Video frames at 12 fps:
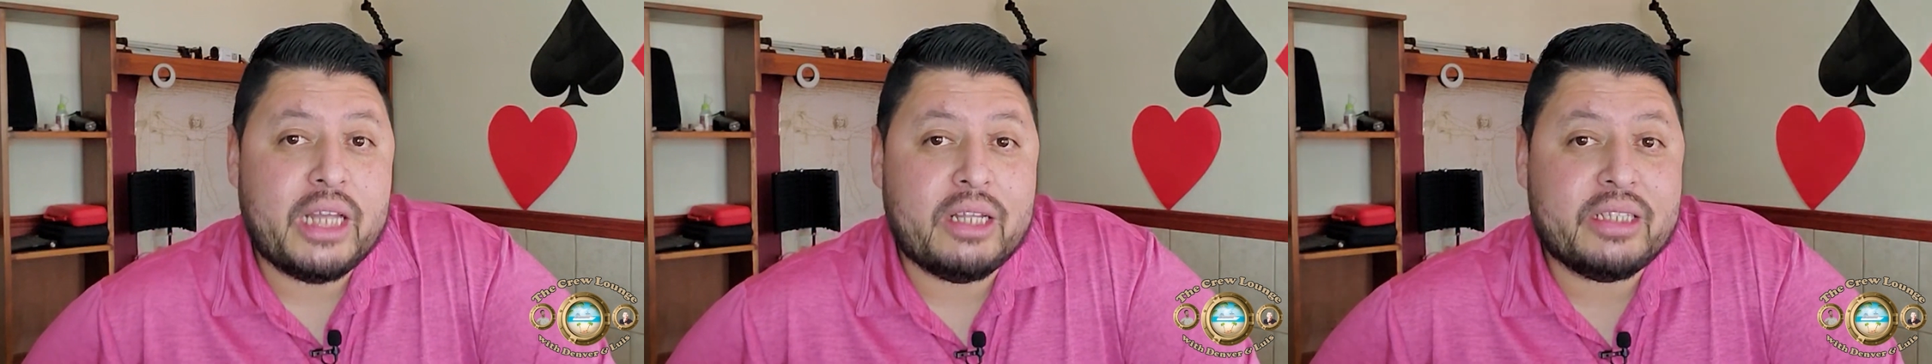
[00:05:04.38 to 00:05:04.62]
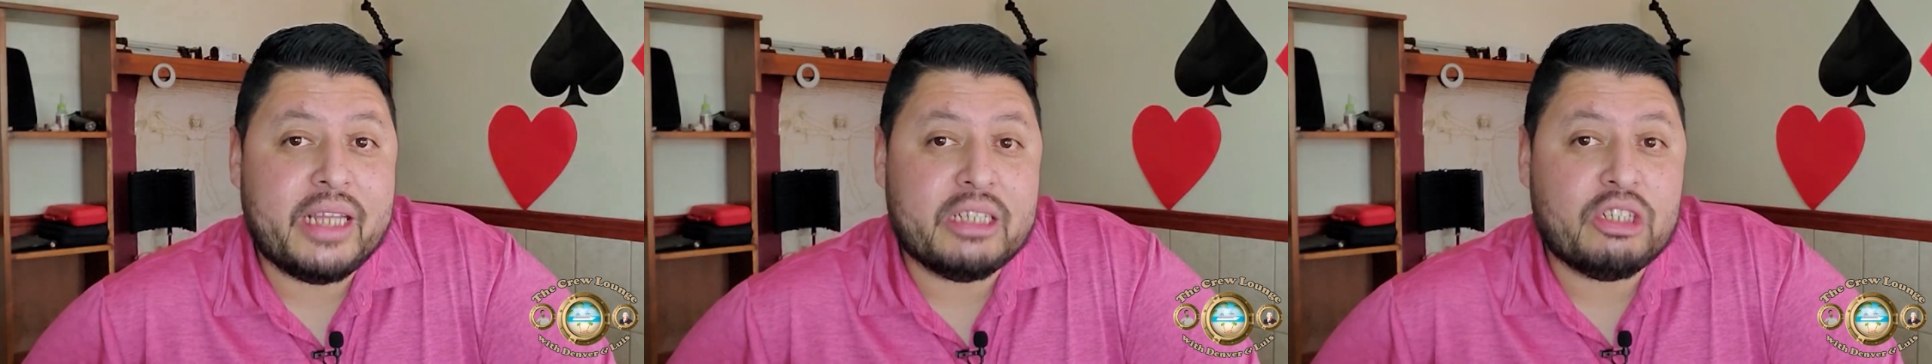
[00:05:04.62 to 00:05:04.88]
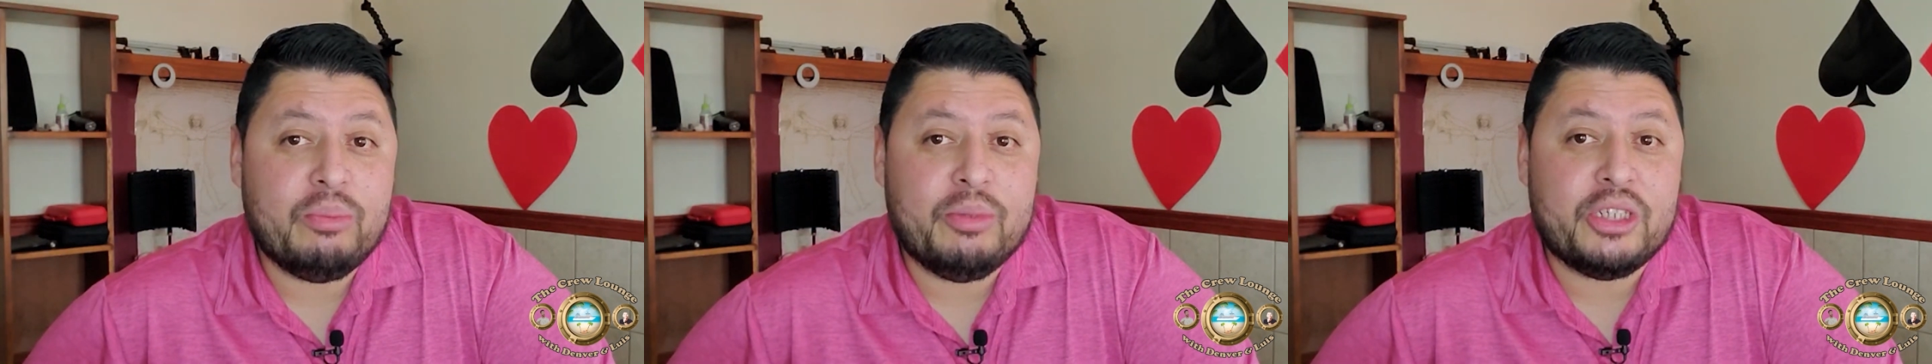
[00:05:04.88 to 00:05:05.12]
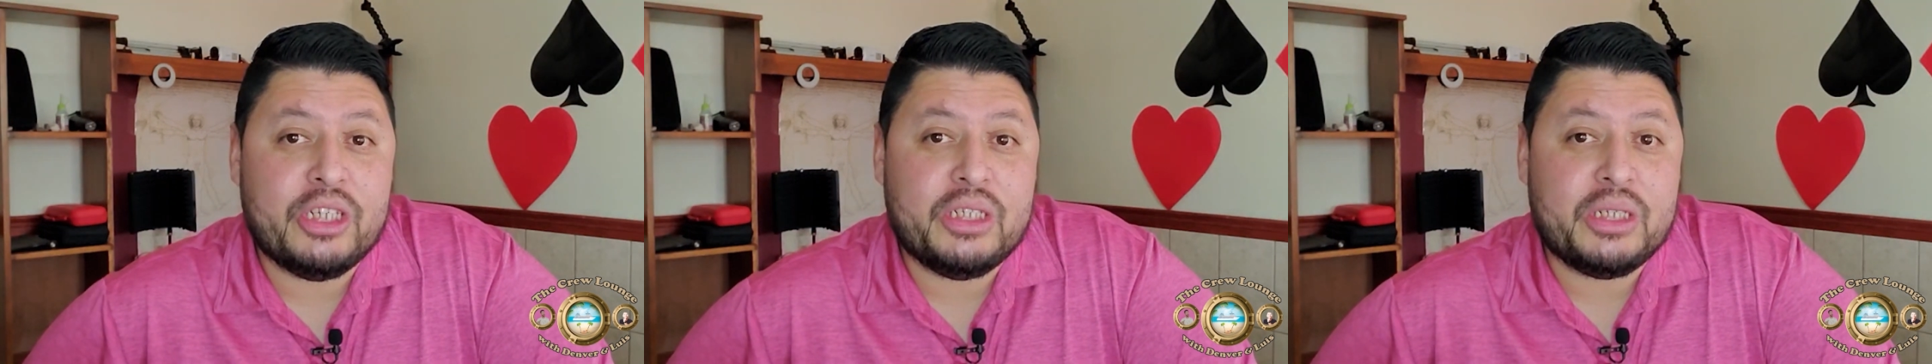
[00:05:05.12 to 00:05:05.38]
sound techs or
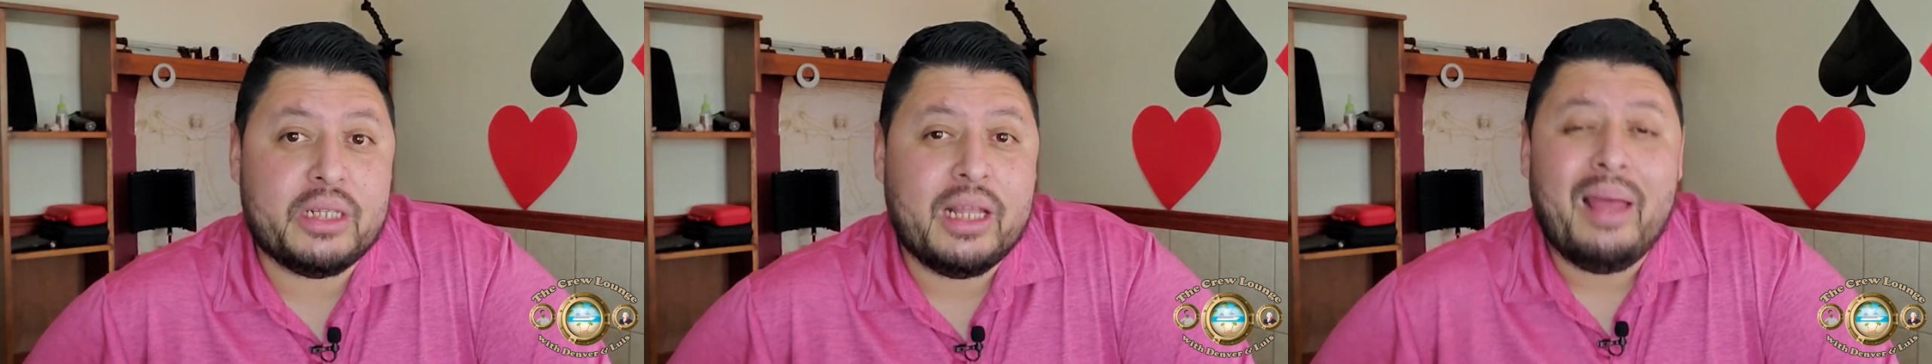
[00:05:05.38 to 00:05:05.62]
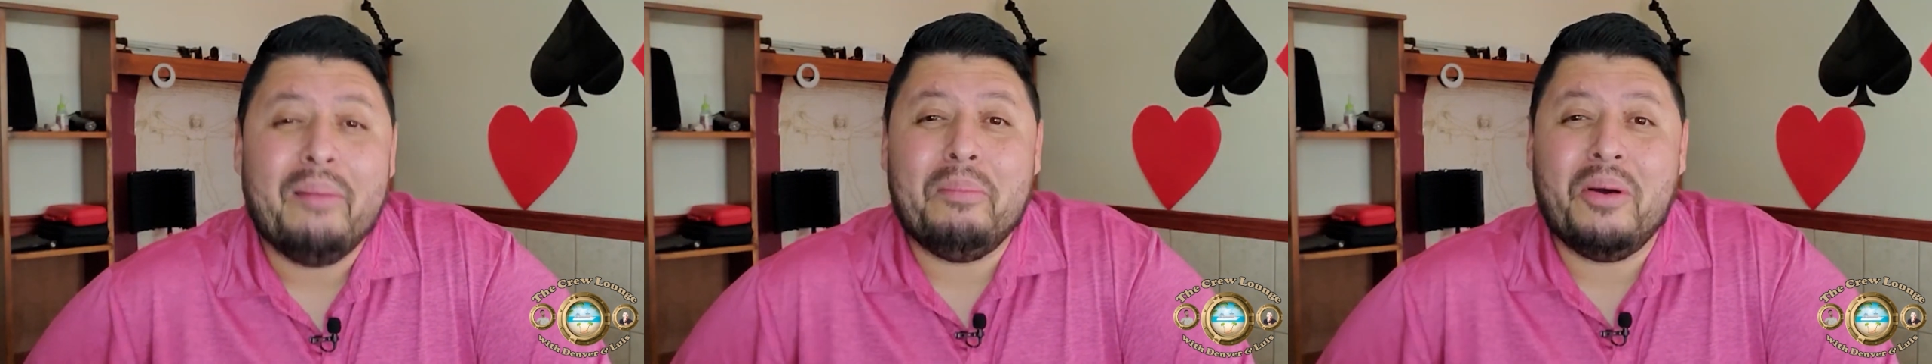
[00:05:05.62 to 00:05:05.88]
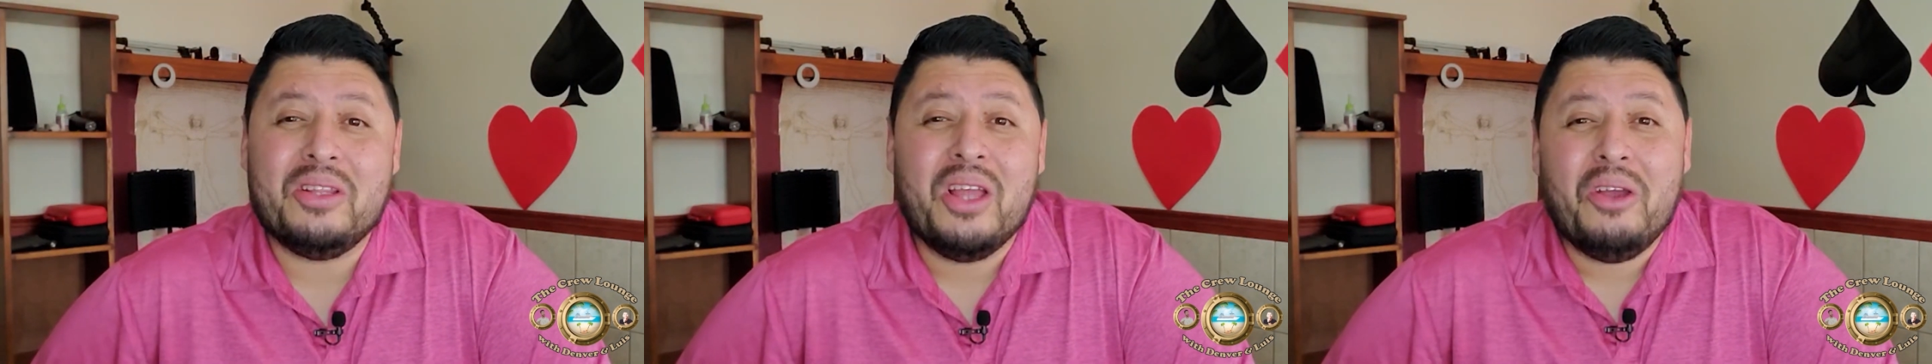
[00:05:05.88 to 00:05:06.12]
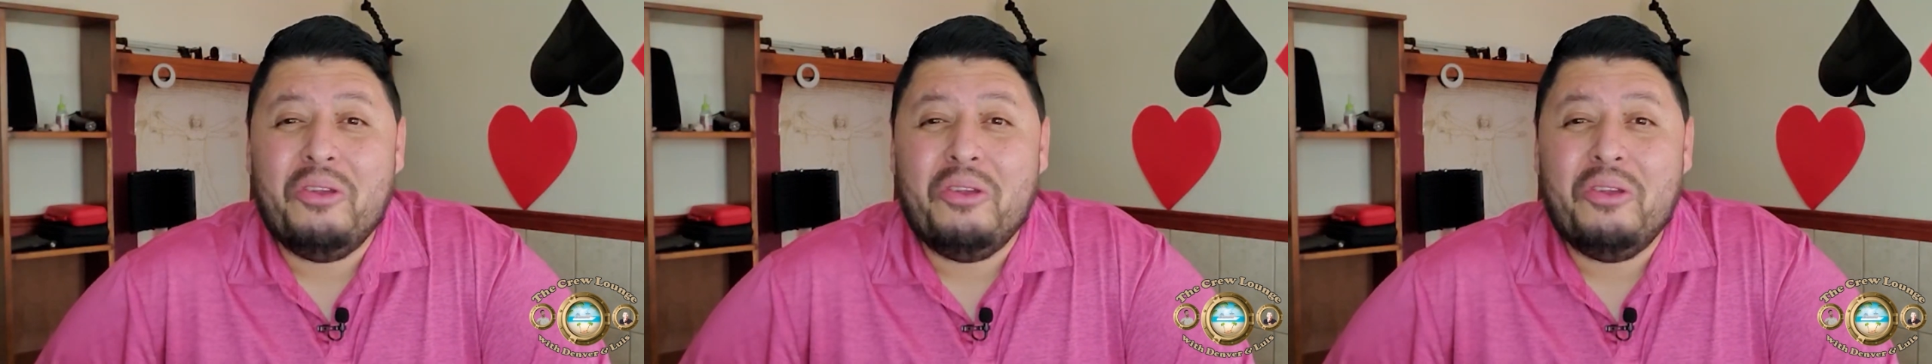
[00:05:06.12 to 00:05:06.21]
musician, but